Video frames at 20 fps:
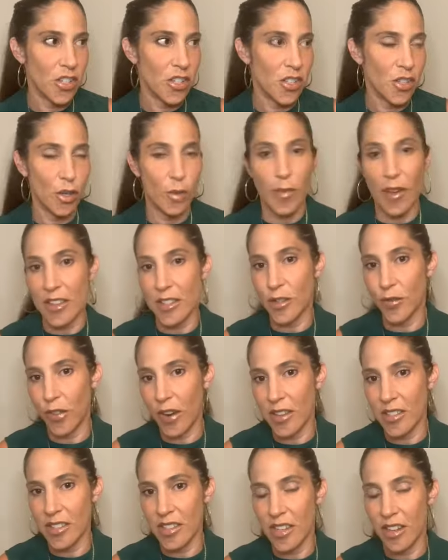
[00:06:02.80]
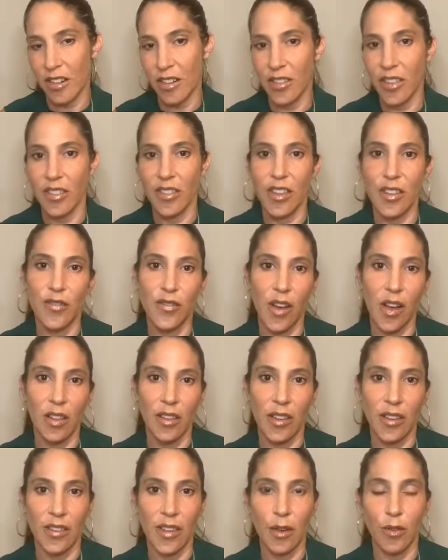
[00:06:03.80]
their best friends here, and then they felt
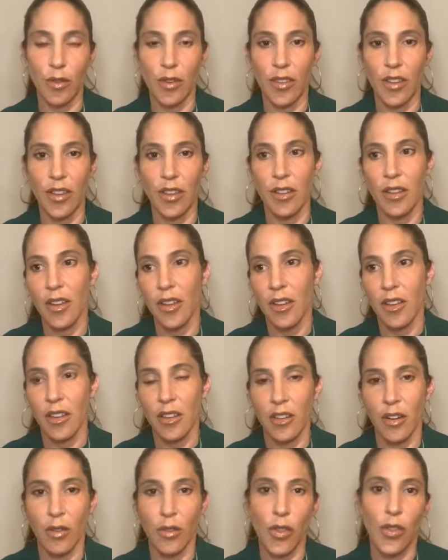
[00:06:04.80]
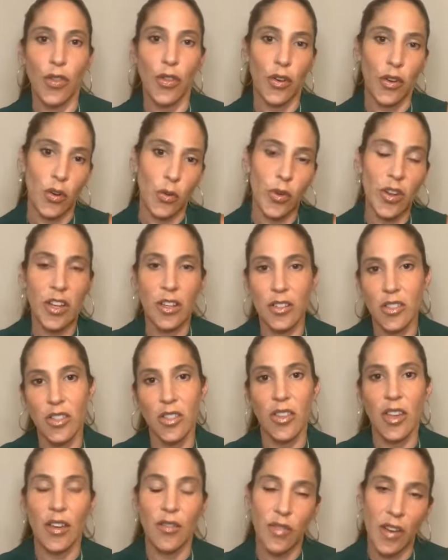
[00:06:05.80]
like they were the third wheel, so
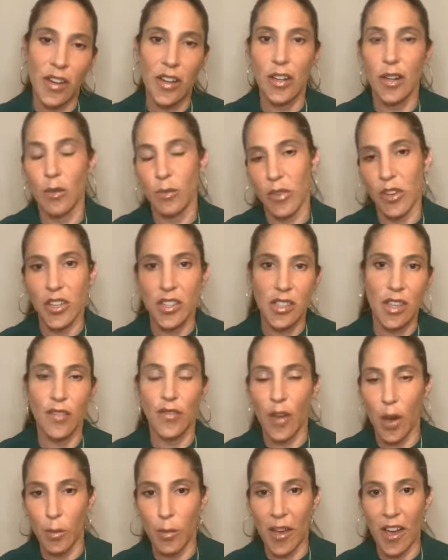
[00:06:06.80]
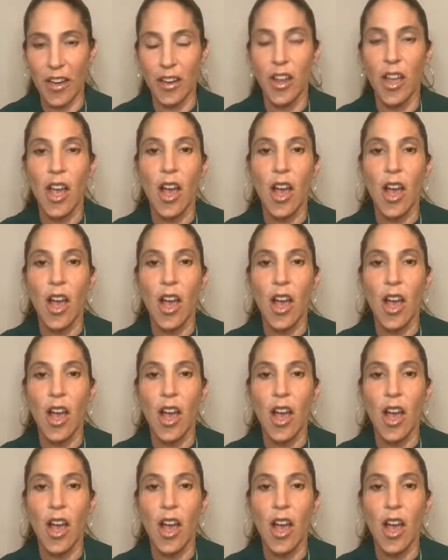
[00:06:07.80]
they invited them because they felt bad.